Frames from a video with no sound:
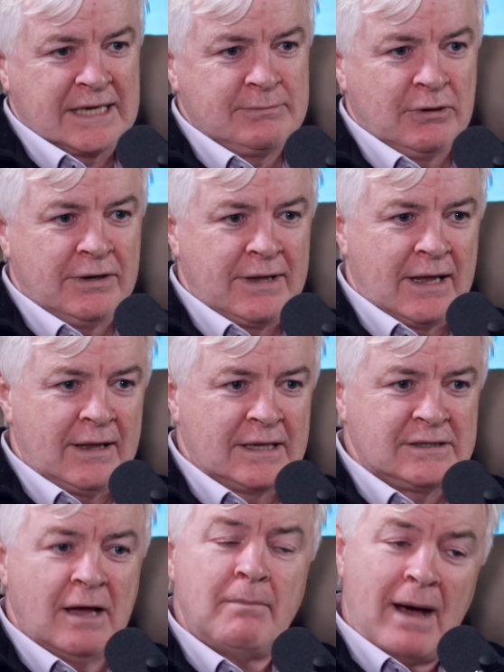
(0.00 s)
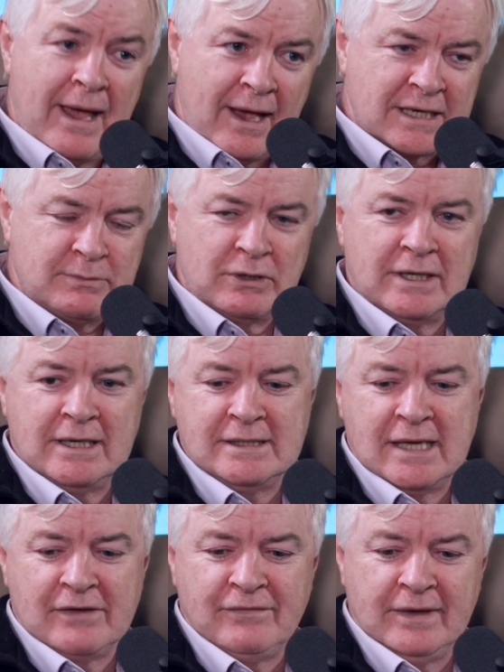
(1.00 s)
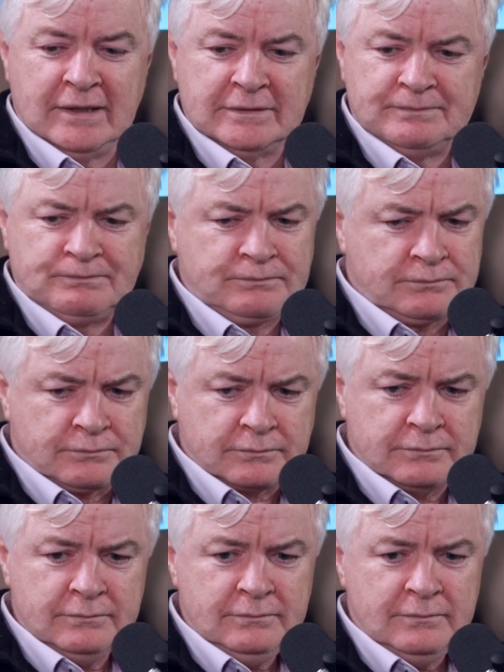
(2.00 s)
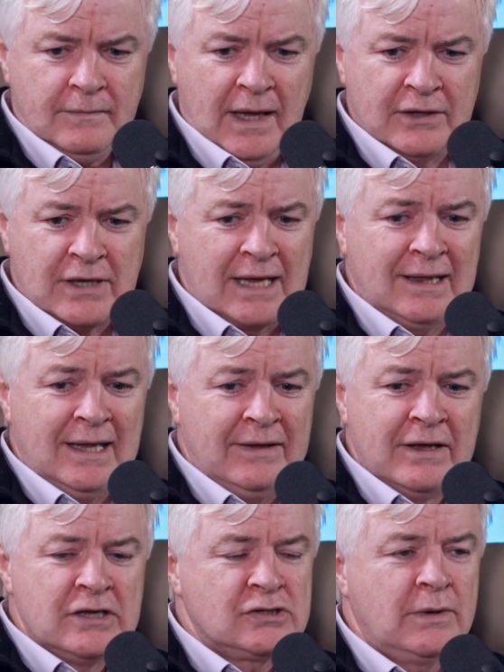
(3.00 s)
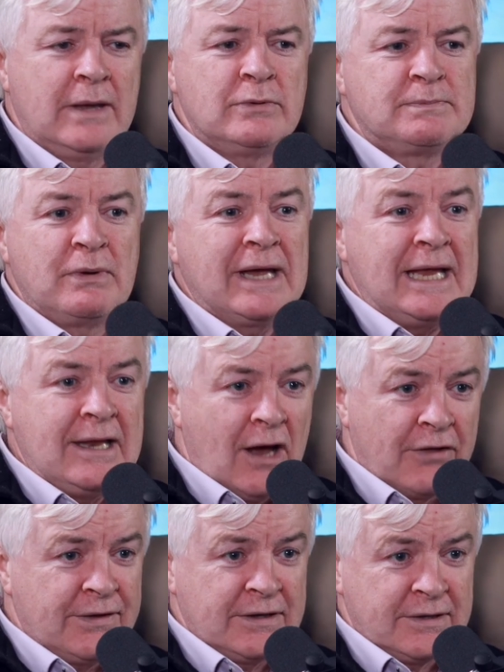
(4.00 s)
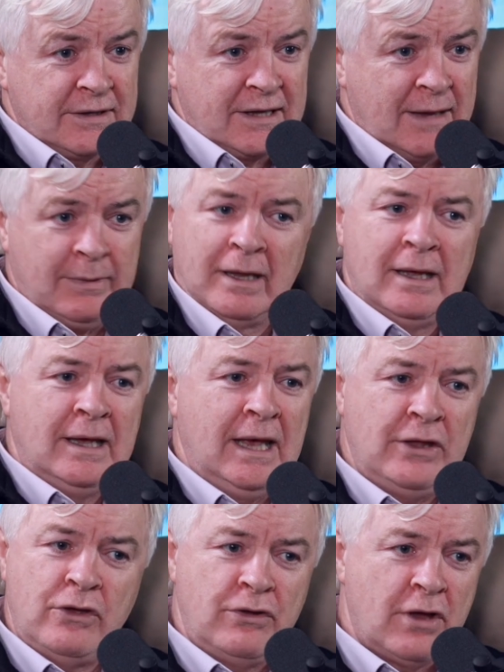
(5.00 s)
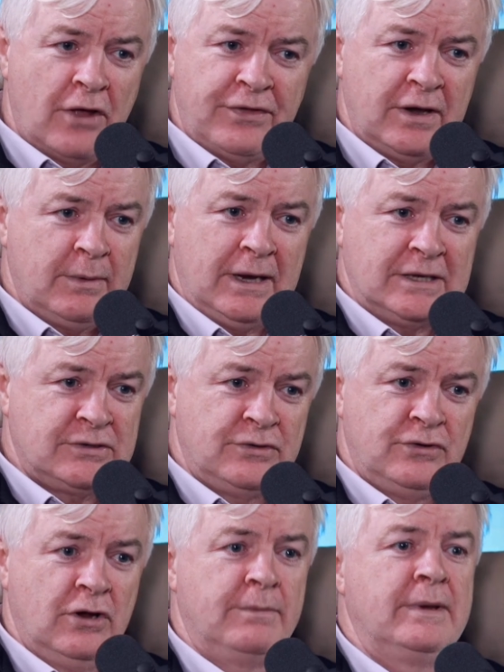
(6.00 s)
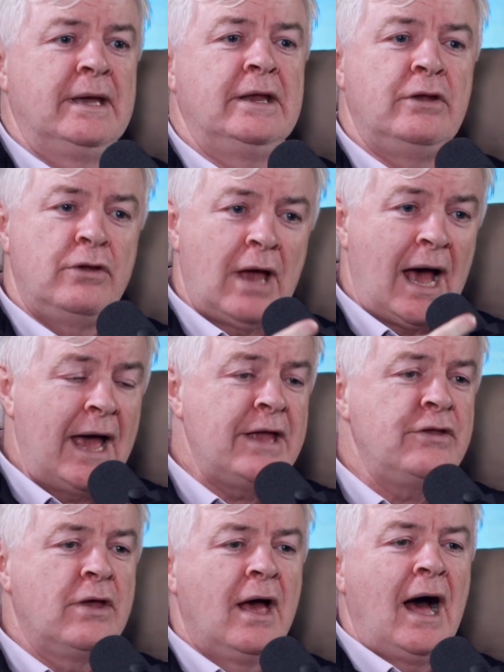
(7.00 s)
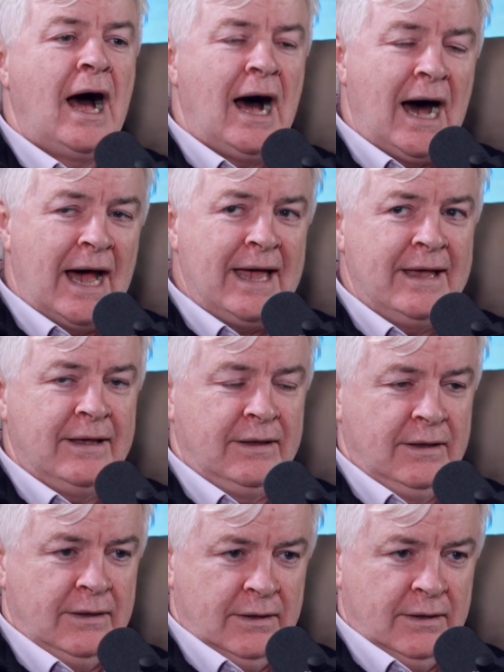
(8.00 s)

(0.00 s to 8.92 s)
expert on that. That's not my expertise. That field. So I had to leave. So he was bringing nothing to the table. He knew nothing about Eastern Europe. He knew I. I